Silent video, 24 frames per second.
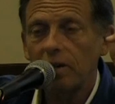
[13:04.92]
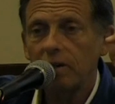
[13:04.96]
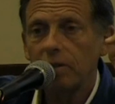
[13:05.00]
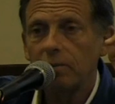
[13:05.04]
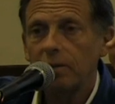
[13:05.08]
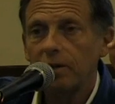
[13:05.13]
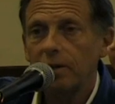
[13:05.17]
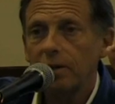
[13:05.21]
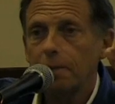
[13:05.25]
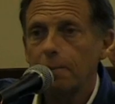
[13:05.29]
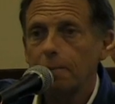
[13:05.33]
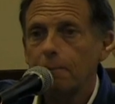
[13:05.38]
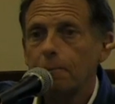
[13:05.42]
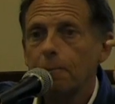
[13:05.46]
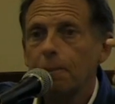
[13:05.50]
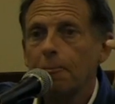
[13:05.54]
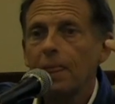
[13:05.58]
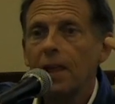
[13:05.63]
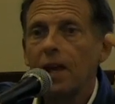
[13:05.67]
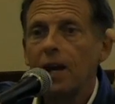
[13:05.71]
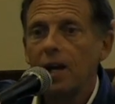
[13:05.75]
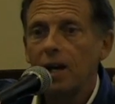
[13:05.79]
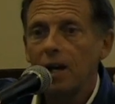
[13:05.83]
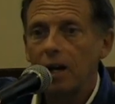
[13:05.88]
about in a minute,
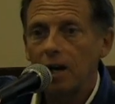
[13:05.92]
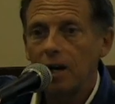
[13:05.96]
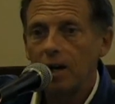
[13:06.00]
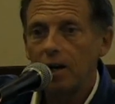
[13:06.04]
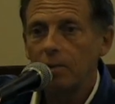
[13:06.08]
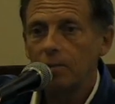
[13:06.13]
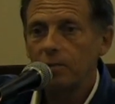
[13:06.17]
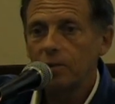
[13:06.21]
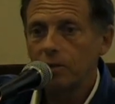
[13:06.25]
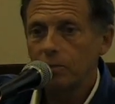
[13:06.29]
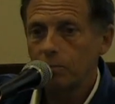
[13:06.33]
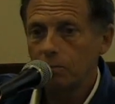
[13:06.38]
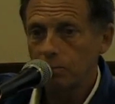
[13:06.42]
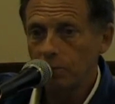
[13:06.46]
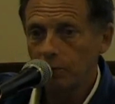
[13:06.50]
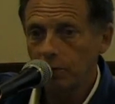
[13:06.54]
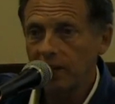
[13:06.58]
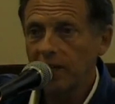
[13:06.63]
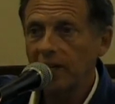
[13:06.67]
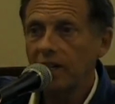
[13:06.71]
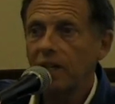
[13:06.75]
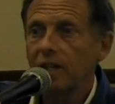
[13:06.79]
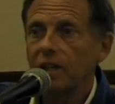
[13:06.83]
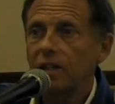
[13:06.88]
to
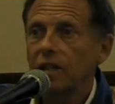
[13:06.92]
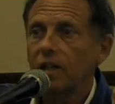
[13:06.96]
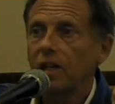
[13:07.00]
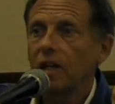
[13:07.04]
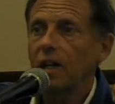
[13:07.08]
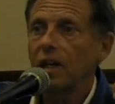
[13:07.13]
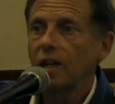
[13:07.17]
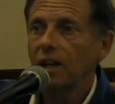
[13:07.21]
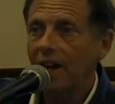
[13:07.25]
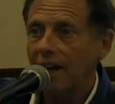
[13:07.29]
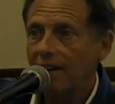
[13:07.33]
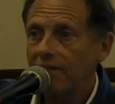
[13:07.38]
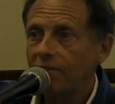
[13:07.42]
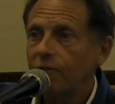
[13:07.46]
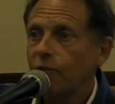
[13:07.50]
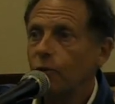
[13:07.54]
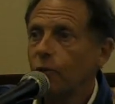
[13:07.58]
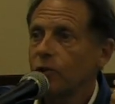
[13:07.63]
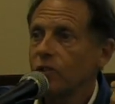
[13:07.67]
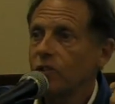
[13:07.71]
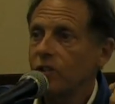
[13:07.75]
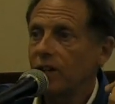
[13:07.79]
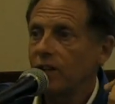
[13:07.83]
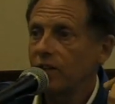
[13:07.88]
bring in life
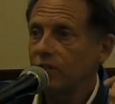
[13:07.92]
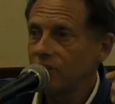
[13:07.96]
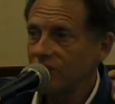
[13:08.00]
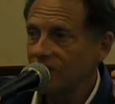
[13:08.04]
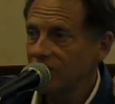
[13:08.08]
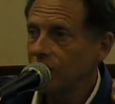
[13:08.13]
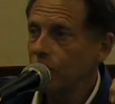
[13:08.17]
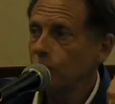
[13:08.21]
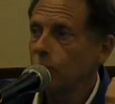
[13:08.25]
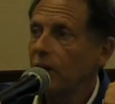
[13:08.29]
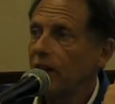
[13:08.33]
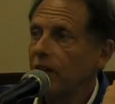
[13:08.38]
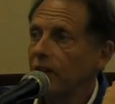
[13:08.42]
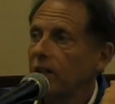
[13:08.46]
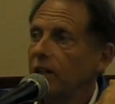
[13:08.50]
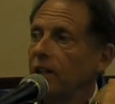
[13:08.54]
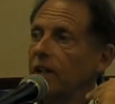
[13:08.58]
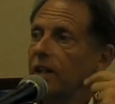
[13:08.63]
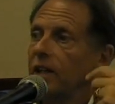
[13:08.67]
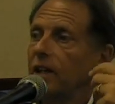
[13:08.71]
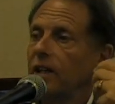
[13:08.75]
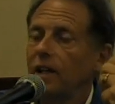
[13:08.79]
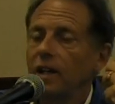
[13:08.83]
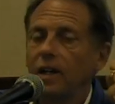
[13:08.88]
force energy
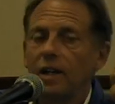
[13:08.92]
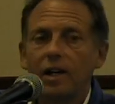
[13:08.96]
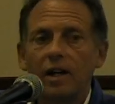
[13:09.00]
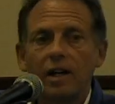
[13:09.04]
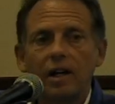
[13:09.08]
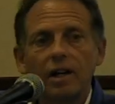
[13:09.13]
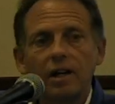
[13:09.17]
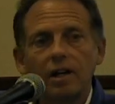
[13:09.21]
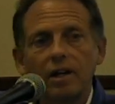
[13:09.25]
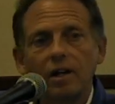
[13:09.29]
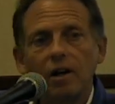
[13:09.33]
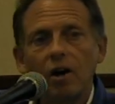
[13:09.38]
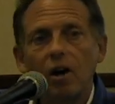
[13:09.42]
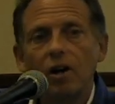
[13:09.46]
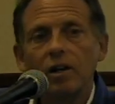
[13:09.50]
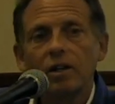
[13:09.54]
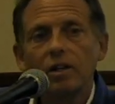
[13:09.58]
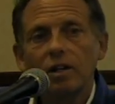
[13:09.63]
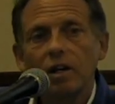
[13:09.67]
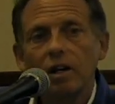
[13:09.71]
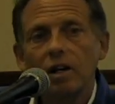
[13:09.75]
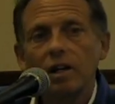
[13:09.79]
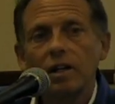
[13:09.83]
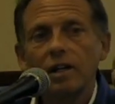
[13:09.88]
directly,
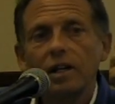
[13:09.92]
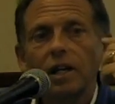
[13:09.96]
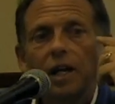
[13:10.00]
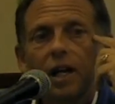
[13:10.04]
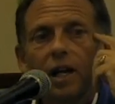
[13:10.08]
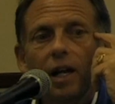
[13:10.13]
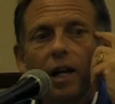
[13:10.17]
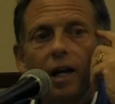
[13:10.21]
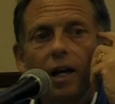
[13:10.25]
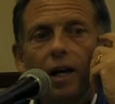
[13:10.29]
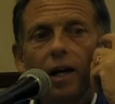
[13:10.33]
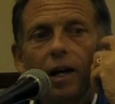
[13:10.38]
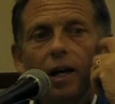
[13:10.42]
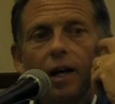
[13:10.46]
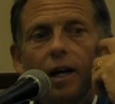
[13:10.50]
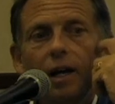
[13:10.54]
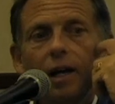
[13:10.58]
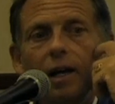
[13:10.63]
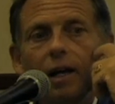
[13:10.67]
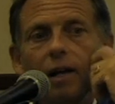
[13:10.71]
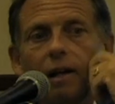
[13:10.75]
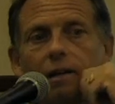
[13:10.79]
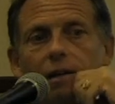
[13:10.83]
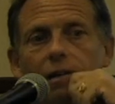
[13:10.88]
on and on.
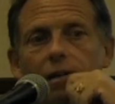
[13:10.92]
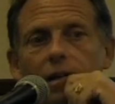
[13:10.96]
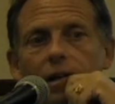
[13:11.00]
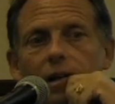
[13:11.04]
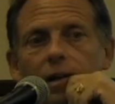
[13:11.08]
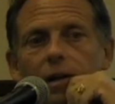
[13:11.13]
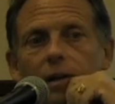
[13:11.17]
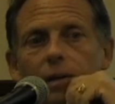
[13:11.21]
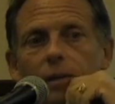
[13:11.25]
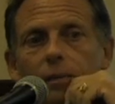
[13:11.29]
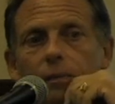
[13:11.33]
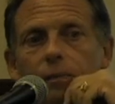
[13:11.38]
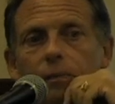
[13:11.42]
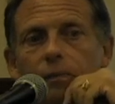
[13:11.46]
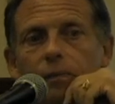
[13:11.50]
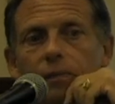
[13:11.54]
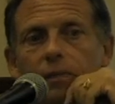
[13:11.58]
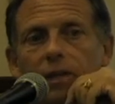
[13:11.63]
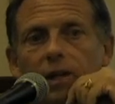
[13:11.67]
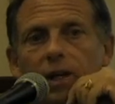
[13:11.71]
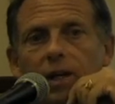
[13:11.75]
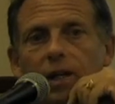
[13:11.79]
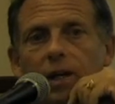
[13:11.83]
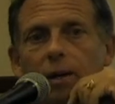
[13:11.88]
And
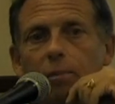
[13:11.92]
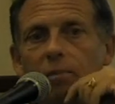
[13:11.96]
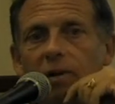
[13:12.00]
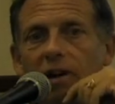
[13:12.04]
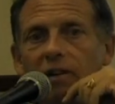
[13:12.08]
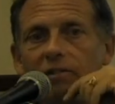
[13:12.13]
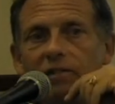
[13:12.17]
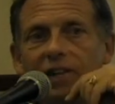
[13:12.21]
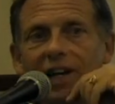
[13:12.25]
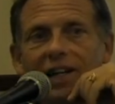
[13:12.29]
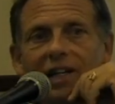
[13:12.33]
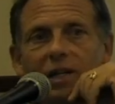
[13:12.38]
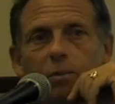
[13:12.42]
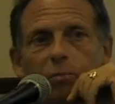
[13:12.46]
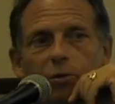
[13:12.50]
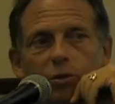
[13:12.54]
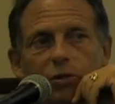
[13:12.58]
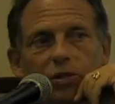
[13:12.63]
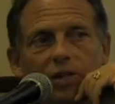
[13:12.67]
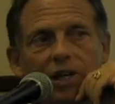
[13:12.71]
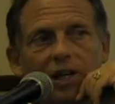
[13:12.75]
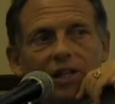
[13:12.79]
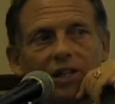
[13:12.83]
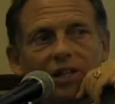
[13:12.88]
above
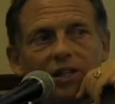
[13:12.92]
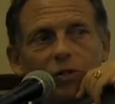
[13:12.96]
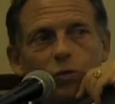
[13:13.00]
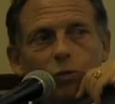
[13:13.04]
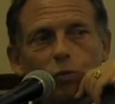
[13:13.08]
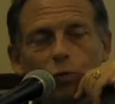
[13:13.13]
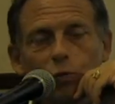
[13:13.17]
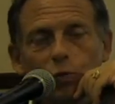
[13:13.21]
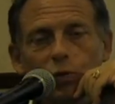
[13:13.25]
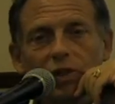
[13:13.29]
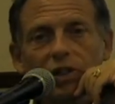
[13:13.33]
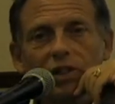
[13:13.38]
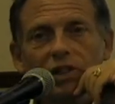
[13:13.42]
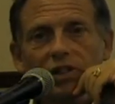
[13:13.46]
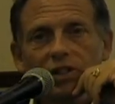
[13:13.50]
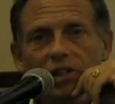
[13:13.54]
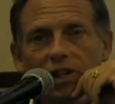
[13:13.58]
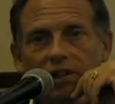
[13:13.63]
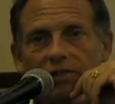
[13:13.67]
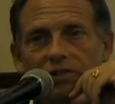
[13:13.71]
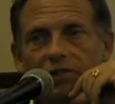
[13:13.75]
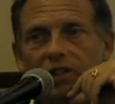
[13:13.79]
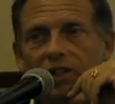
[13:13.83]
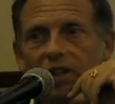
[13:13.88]
90% is really
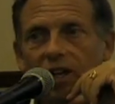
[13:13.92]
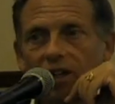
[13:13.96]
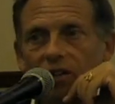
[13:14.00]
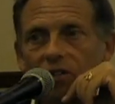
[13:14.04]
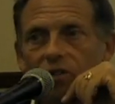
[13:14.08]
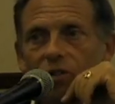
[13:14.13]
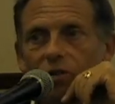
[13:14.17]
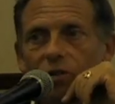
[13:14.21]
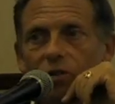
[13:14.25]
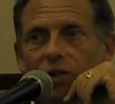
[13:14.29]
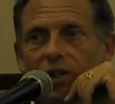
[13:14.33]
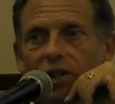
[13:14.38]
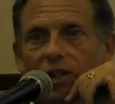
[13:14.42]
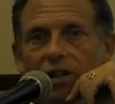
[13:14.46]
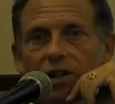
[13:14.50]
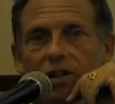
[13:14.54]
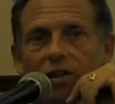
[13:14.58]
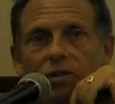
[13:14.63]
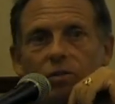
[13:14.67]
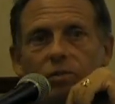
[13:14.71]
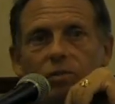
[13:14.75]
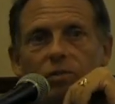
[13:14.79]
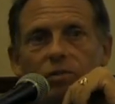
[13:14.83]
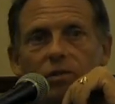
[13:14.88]
tough to get to in
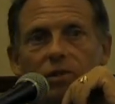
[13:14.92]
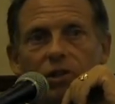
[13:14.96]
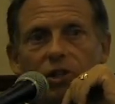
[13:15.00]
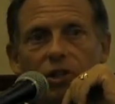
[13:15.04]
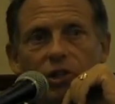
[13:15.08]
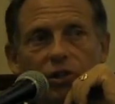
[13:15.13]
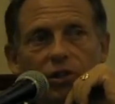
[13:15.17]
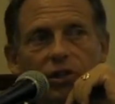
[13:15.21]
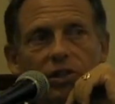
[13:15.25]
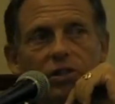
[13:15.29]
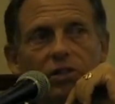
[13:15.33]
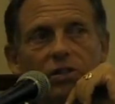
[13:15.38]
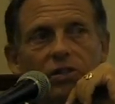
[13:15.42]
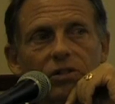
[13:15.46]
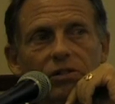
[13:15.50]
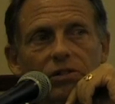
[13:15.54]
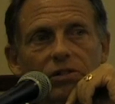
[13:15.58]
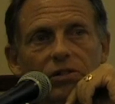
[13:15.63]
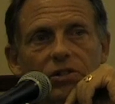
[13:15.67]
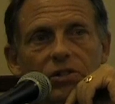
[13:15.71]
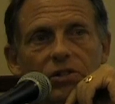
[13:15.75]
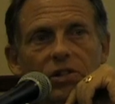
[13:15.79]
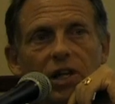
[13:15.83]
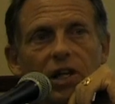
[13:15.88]
our current
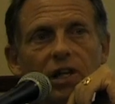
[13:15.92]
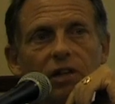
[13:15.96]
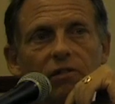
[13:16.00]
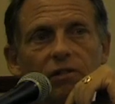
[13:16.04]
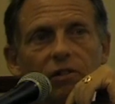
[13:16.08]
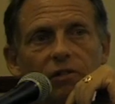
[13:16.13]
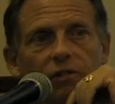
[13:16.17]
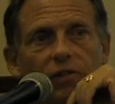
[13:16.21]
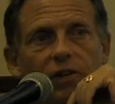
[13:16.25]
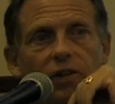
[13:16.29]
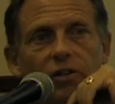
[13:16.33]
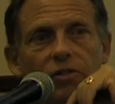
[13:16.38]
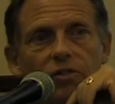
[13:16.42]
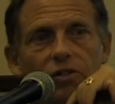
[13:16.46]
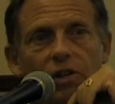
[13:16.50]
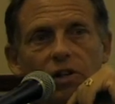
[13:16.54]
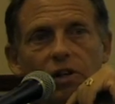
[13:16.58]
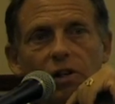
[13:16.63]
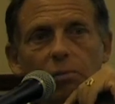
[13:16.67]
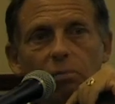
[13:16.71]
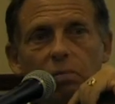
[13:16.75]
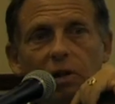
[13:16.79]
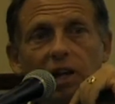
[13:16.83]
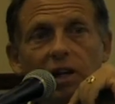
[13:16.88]
state of affairs
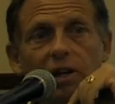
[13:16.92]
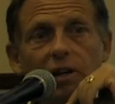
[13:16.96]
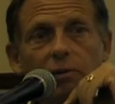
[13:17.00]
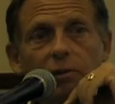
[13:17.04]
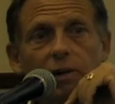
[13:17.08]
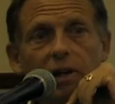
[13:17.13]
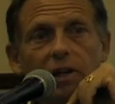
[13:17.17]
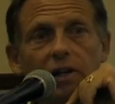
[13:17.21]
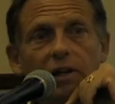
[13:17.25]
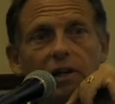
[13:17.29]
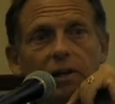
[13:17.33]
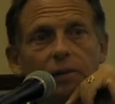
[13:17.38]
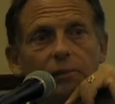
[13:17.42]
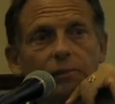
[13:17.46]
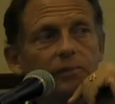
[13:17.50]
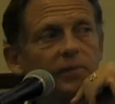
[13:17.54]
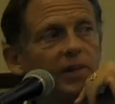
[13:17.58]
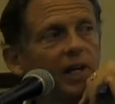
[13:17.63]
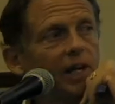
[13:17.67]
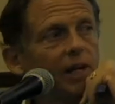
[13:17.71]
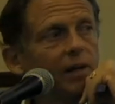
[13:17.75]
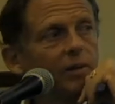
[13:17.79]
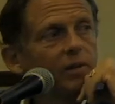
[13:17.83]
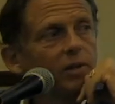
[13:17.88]
on our planet right now,
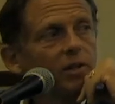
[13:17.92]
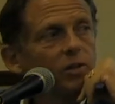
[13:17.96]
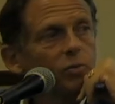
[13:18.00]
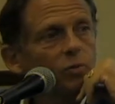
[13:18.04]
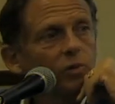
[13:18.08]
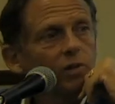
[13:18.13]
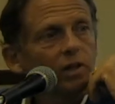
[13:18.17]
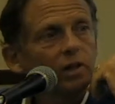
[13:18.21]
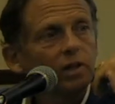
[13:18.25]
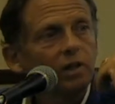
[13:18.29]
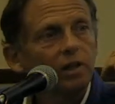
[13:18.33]
because